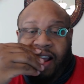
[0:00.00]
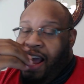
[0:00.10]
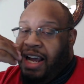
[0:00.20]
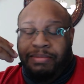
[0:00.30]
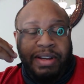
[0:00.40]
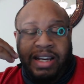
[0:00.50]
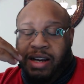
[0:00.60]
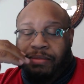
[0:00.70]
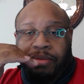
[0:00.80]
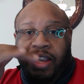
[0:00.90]
I'd be
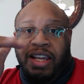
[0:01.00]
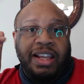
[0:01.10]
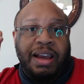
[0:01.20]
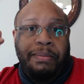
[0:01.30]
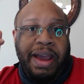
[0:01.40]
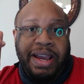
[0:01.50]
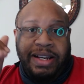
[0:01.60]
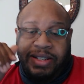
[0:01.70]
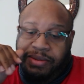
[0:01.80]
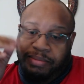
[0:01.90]
completely
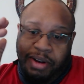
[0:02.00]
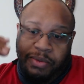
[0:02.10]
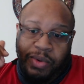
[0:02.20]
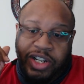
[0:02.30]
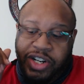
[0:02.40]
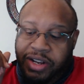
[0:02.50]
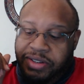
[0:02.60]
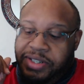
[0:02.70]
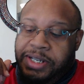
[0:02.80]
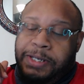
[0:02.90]
amazed, but we shall
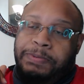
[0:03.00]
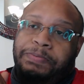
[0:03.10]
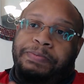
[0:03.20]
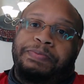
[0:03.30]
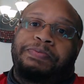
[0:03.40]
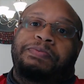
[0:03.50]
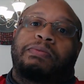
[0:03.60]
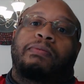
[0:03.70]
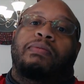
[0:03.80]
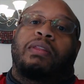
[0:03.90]
see.
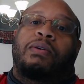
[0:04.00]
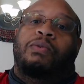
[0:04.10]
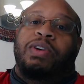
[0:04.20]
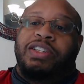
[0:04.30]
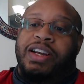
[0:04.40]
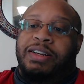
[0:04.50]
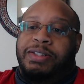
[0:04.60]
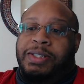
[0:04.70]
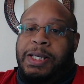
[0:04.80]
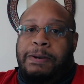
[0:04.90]
We shall
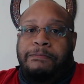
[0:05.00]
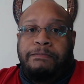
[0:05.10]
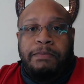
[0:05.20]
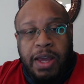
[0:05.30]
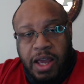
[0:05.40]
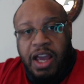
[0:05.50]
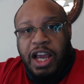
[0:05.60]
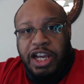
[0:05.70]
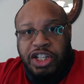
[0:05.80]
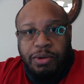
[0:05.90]
see.
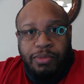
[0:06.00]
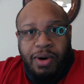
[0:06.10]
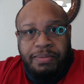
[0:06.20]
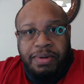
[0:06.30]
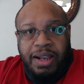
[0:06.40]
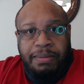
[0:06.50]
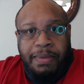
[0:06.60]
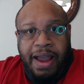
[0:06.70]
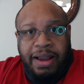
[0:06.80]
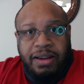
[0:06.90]
It's your boy Billy
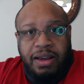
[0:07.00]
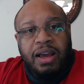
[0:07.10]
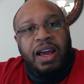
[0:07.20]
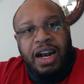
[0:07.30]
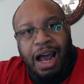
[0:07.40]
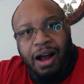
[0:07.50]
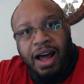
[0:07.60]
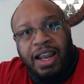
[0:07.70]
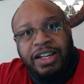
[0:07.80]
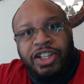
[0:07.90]
Mack, and I'll
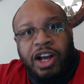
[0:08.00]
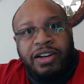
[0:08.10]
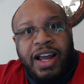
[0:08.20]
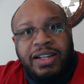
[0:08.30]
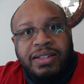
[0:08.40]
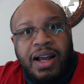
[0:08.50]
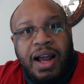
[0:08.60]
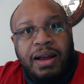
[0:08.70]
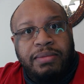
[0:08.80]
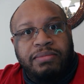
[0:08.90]
holler at y'all next time.